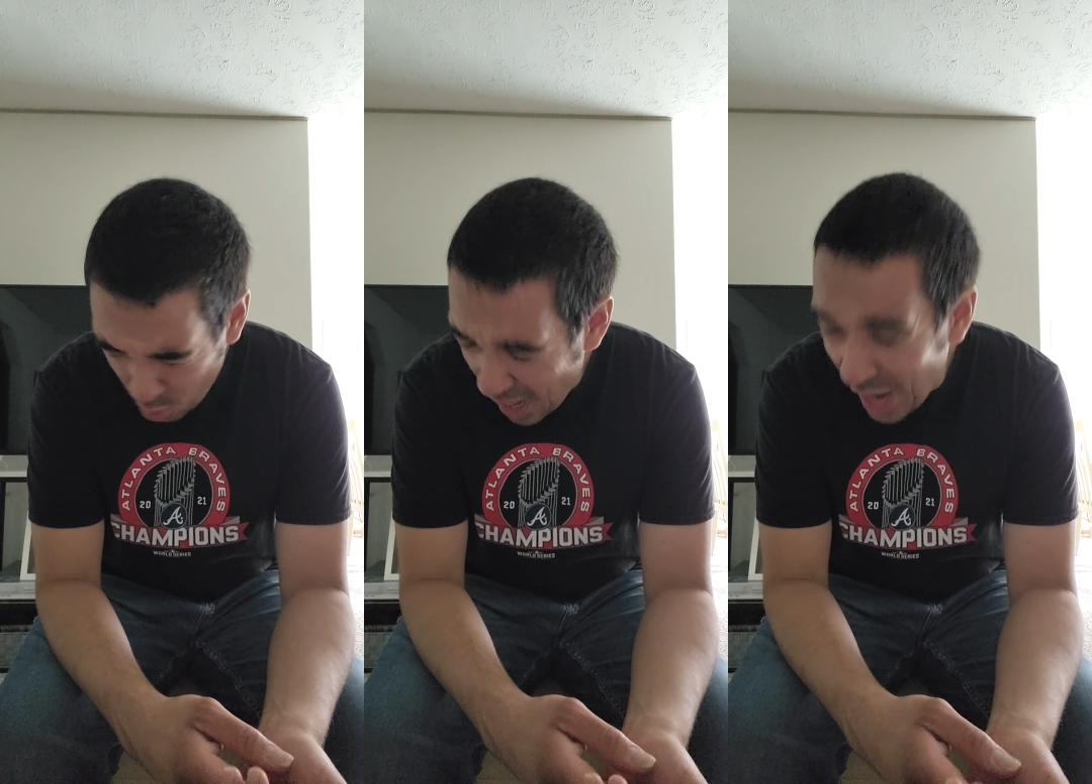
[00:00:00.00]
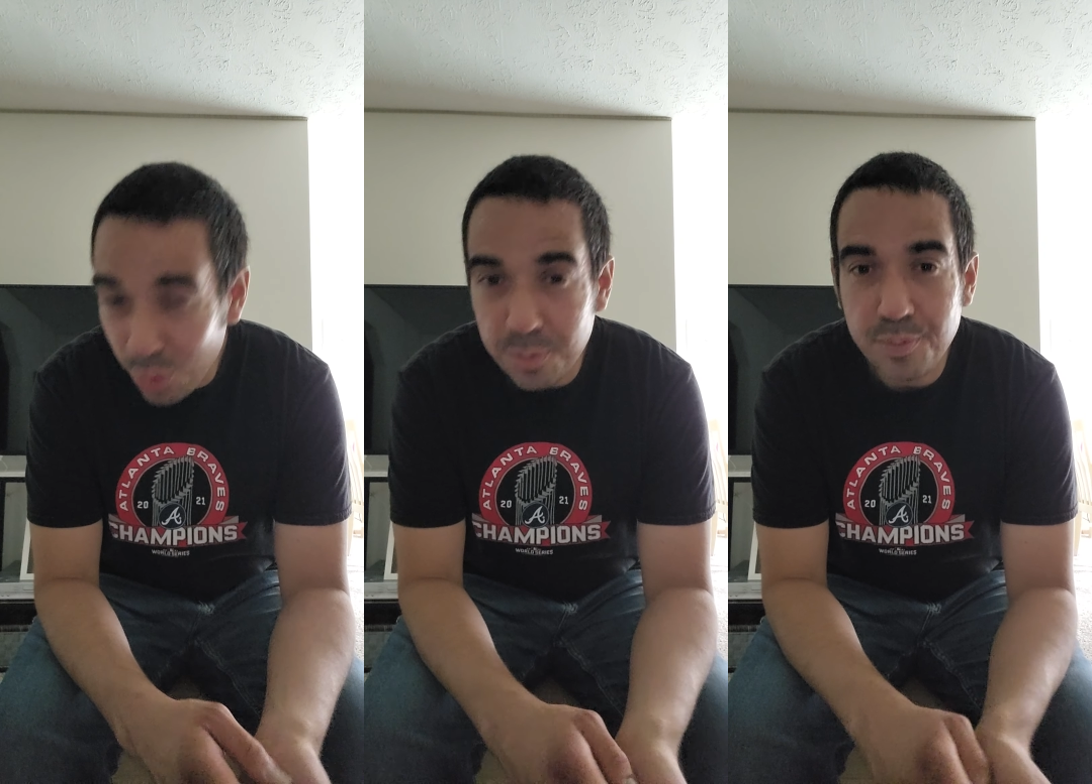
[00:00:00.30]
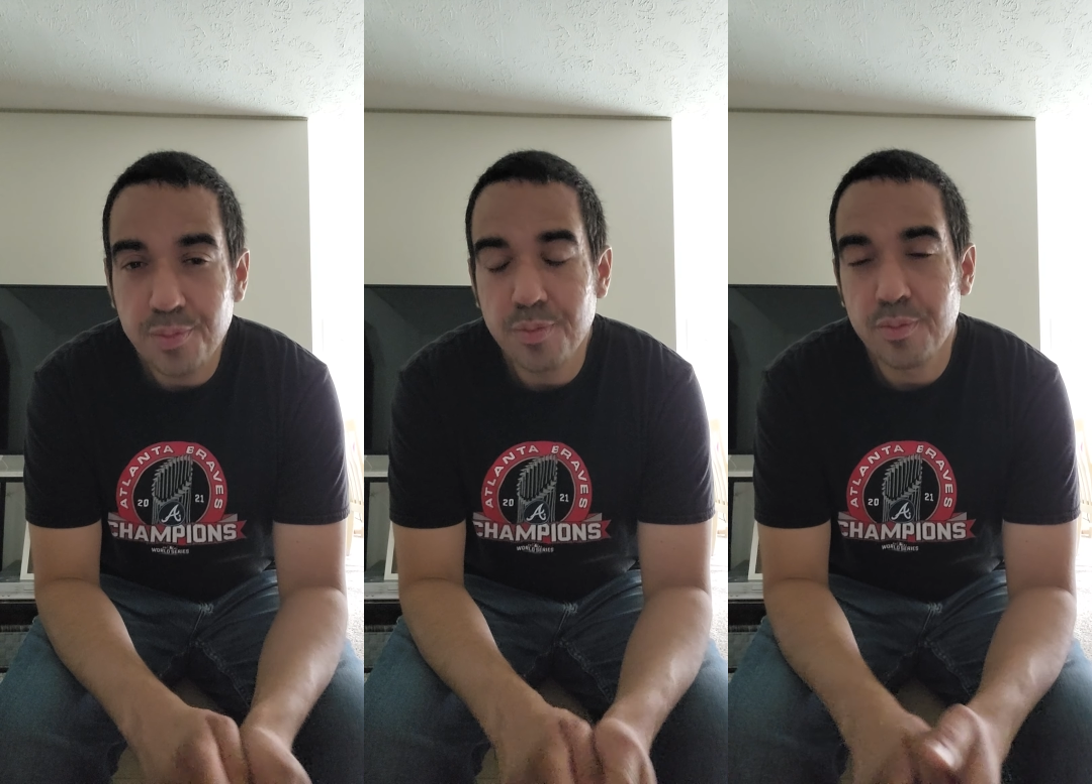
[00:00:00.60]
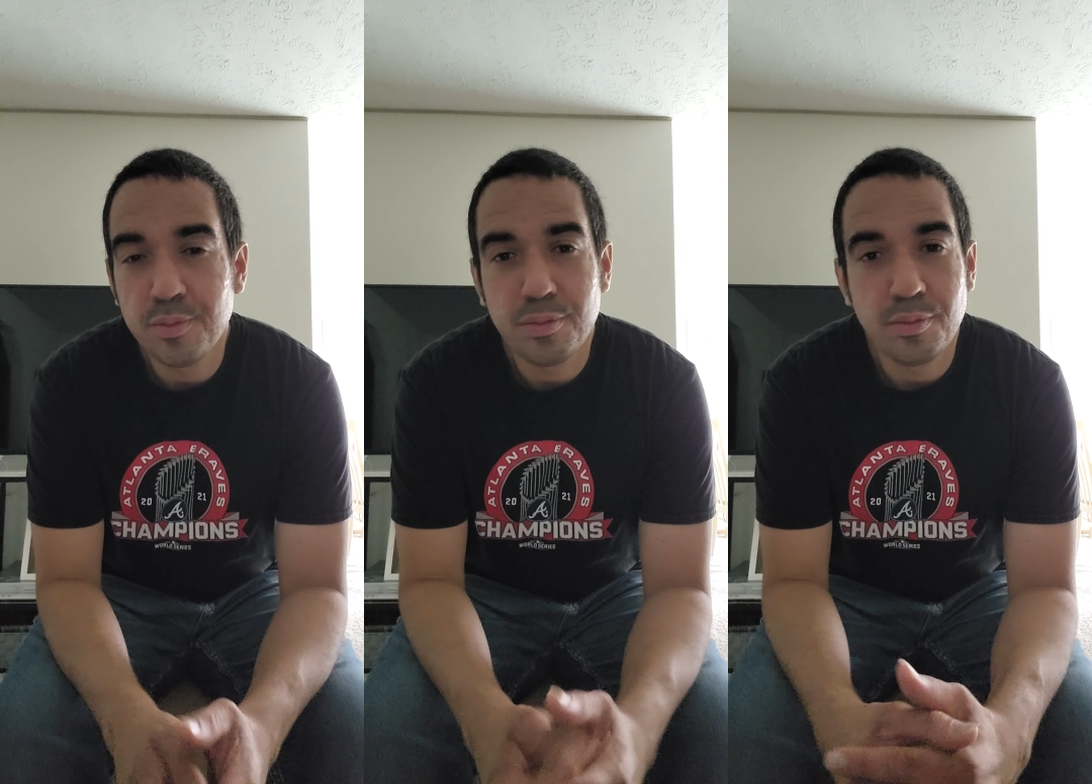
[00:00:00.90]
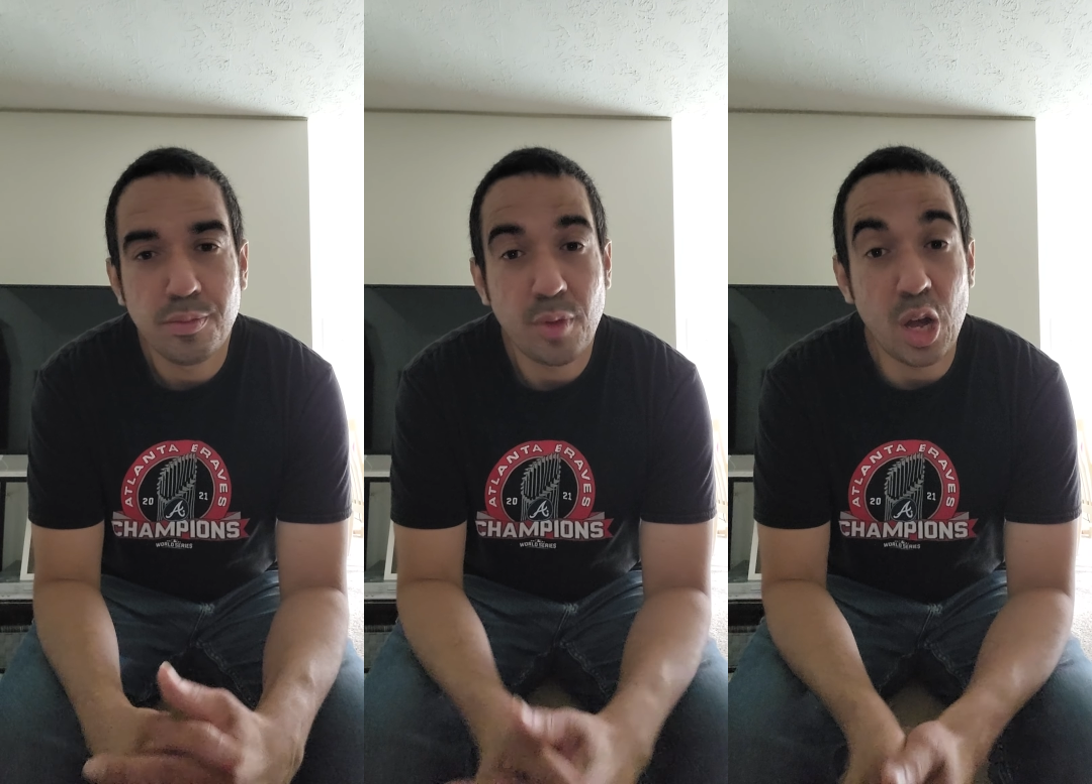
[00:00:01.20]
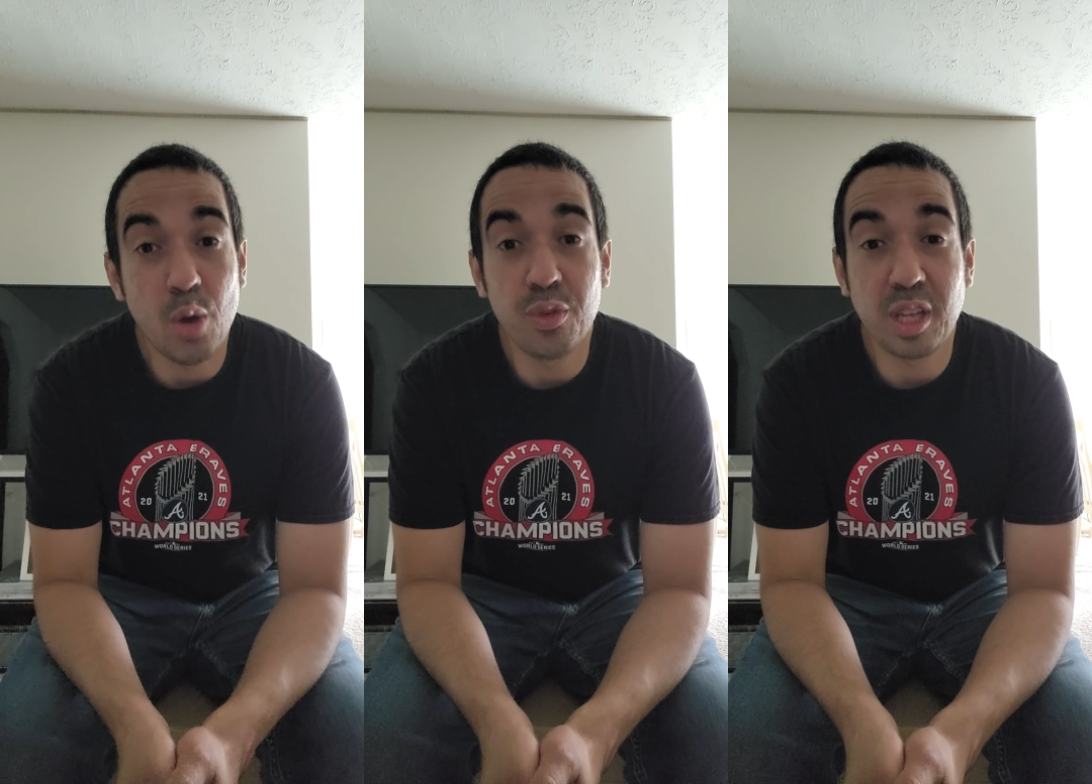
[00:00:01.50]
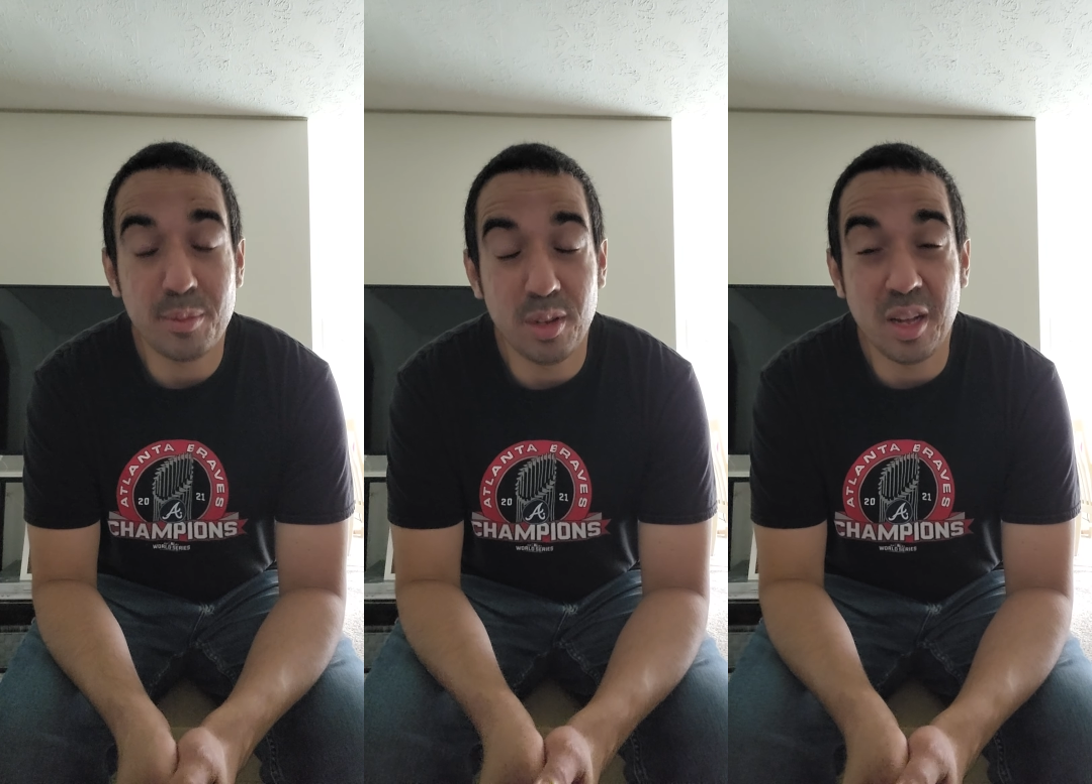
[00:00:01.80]
Wow. I
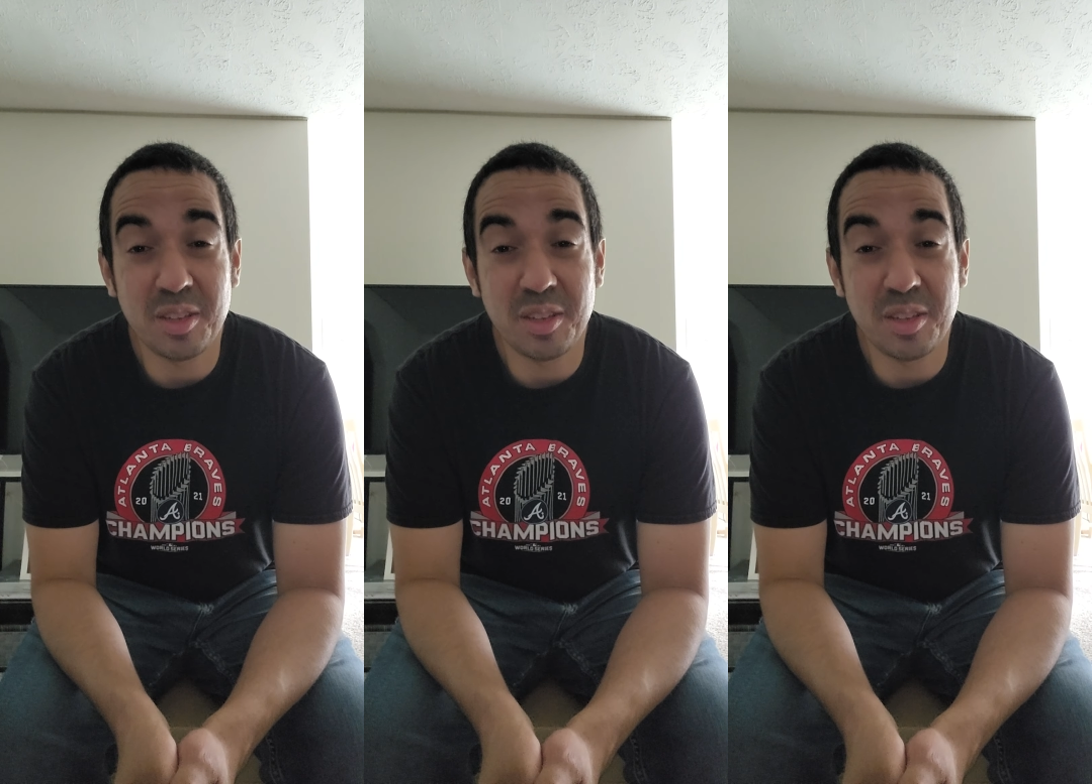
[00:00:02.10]
overcame a lot